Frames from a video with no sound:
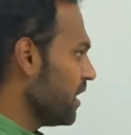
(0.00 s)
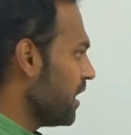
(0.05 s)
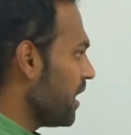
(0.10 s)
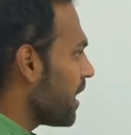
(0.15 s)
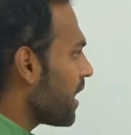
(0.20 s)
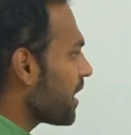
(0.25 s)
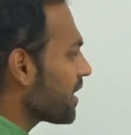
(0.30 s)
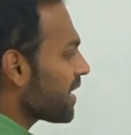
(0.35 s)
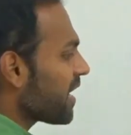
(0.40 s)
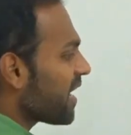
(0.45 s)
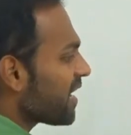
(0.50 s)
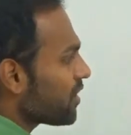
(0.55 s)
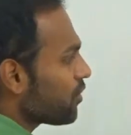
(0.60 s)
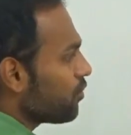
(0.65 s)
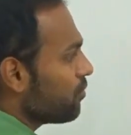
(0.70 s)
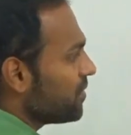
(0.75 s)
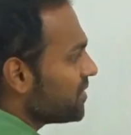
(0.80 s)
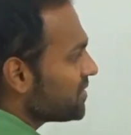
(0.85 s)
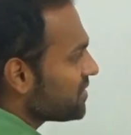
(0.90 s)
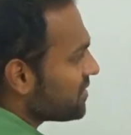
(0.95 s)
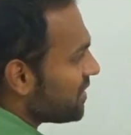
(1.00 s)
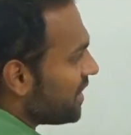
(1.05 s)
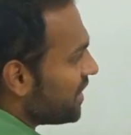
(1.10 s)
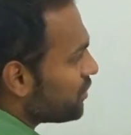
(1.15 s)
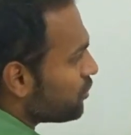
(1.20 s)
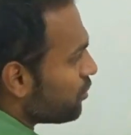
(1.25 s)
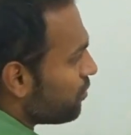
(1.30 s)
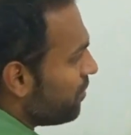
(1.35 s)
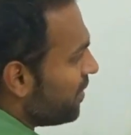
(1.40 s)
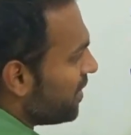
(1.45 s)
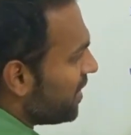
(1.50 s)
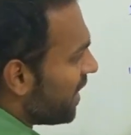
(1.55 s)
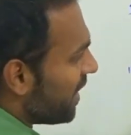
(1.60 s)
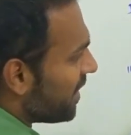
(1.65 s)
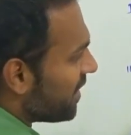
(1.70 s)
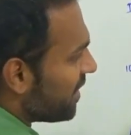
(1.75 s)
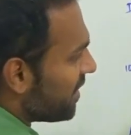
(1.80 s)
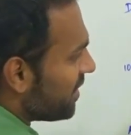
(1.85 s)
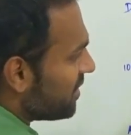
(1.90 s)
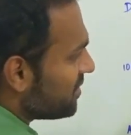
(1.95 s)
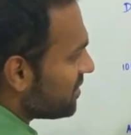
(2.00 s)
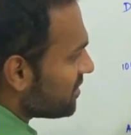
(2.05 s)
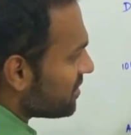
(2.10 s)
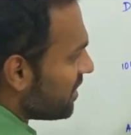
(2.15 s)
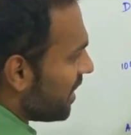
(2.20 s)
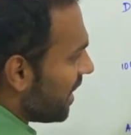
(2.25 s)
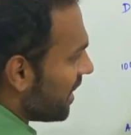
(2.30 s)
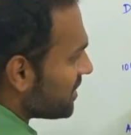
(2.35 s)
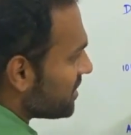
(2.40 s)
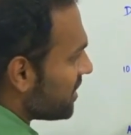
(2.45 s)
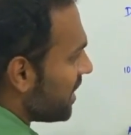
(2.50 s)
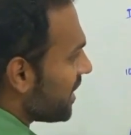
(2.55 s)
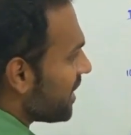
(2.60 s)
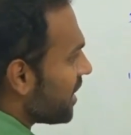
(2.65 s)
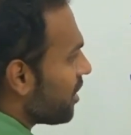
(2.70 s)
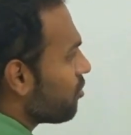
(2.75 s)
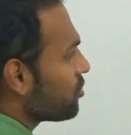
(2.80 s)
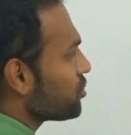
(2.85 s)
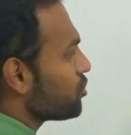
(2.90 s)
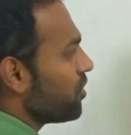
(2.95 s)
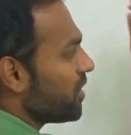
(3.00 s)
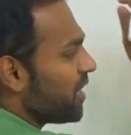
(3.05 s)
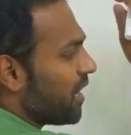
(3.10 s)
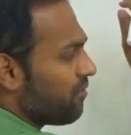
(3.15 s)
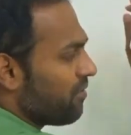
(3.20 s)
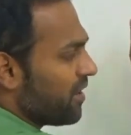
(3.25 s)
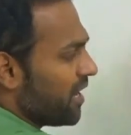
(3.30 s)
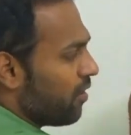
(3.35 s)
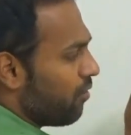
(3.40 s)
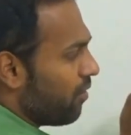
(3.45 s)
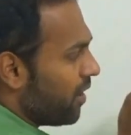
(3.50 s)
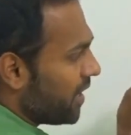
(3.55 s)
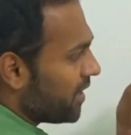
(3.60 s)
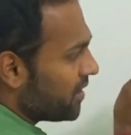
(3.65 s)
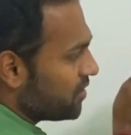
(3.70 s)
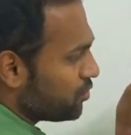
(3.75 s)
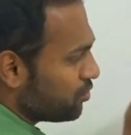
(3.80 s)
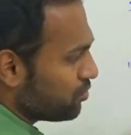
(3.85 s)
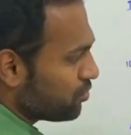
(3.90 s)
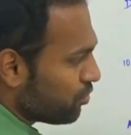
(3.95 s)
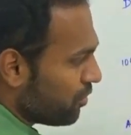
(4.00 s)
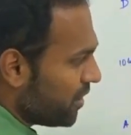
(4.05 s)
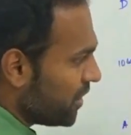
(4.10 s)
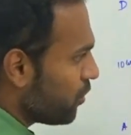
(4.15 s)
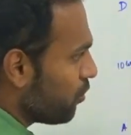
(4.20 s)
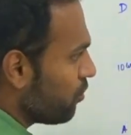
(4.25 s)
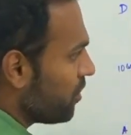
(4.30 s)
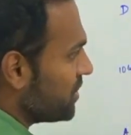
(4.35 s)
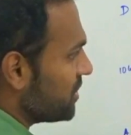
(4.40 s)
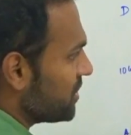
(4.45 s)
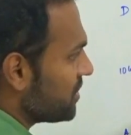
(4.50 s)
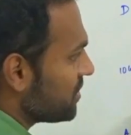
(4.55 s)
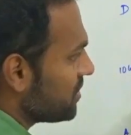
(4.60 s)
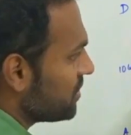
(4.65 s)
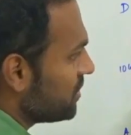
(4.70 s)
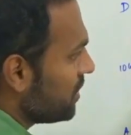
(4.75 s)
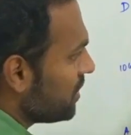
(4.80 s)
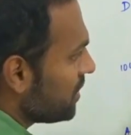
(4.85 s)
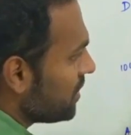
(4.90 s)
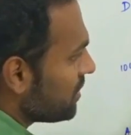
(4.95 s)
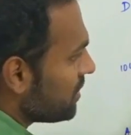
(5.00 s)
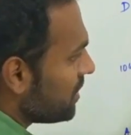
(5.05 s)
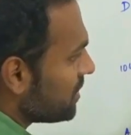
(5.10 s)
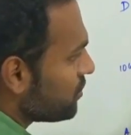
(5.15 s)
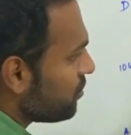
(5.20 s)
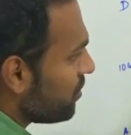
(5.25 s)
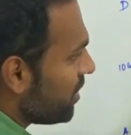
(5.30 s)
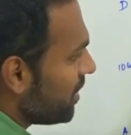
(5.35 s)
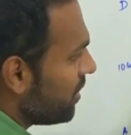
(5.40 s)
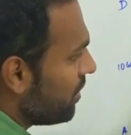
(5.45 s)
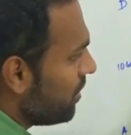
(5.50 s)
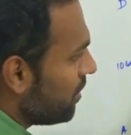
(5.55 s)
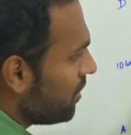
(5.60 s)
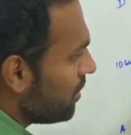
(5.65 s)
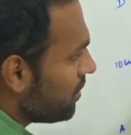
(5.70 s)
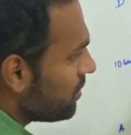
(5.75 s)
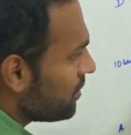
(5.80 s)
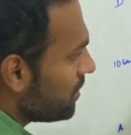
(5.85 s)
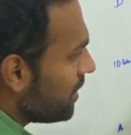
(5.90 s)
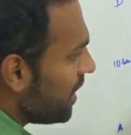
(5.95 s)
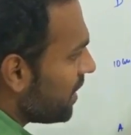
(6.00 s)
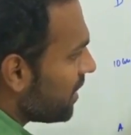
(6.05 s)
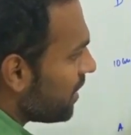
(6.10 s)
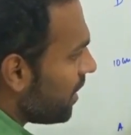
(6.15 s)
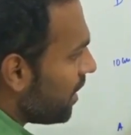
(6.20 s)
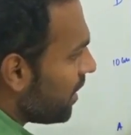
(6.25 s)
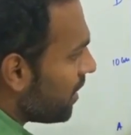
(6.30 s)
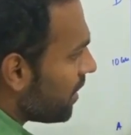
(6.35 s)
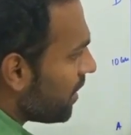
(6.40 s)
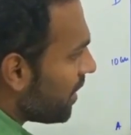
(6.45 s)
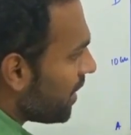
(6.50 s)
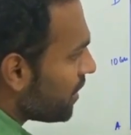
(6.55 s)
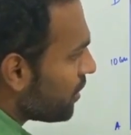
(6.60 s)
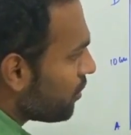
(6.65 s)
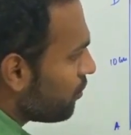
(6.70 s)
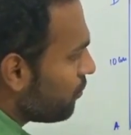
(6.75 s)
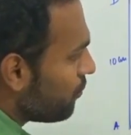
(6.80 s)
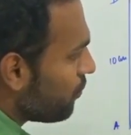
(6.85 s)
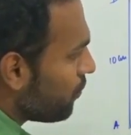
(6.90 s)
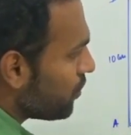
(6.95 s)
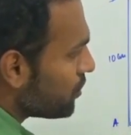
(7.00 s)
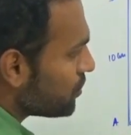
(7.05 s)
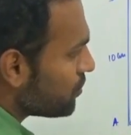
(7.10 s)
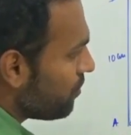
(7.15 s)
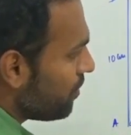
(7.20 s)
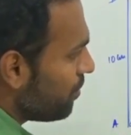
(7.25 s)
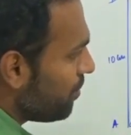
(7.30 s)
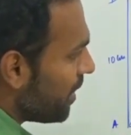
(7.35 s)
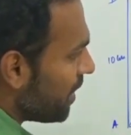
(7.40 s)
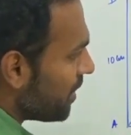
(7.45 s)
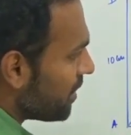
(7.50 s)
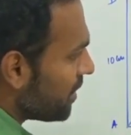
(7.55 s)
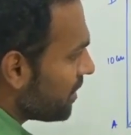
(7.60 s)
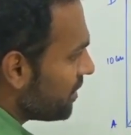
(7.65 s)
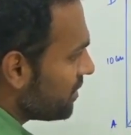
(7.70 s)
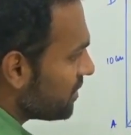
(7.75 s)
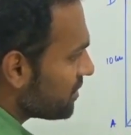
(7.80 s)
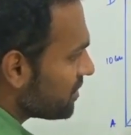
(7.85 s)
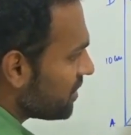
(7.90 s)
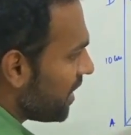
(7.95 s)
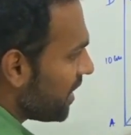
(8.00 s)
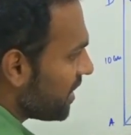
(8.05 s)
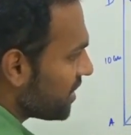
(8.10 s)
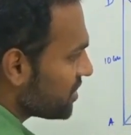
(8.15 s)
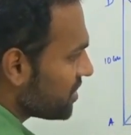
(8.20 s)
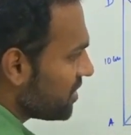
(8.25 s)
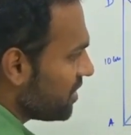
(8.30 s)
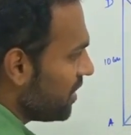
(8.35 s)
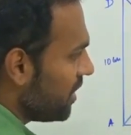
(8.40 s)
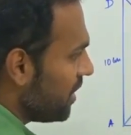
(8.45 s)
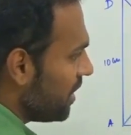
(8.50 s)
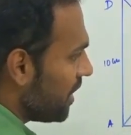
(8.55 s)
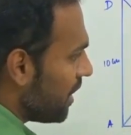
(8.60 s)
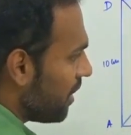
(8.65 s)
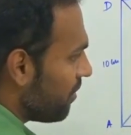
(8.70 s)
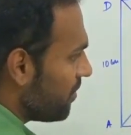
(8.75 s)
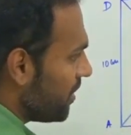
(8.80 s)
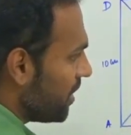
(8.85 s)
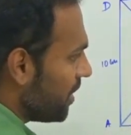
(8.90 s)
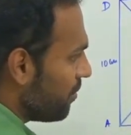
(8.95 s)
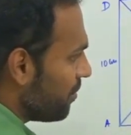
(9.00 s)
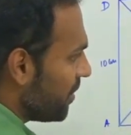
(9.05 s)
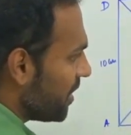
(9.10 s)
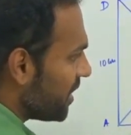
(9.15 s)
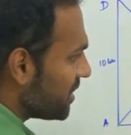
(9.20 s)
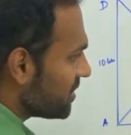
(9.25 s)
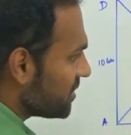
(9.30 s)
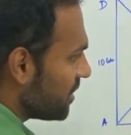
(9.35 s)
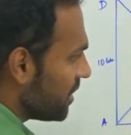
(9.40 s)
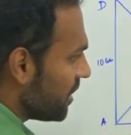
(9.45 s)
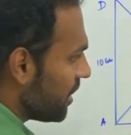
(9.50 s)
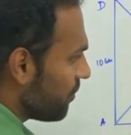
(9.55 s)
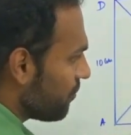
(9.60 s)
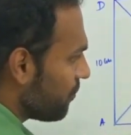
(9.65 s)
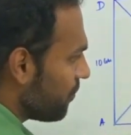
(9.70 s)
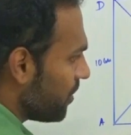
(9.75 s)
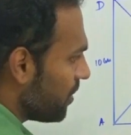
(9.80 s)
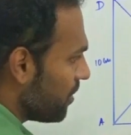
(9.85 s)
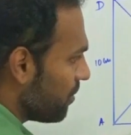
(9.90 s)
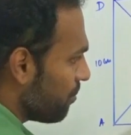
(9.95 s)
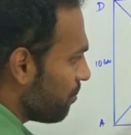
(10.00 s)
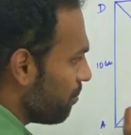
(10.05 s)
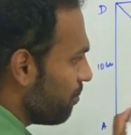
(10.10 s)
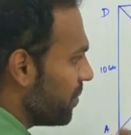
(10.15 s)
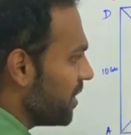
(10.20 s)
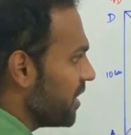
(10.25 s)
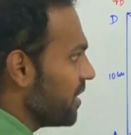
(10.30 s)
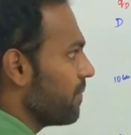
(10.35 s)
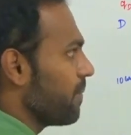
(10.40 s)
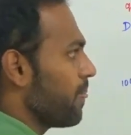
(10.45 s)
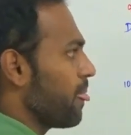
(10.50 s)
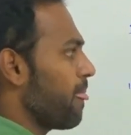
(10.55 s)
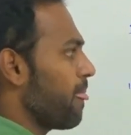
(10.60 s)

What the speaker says: Attractive means it should be acting in this direction. I cannot show it away now, I should show it towards. That's why that attractive force will be acting in this direction. I will name it as FB.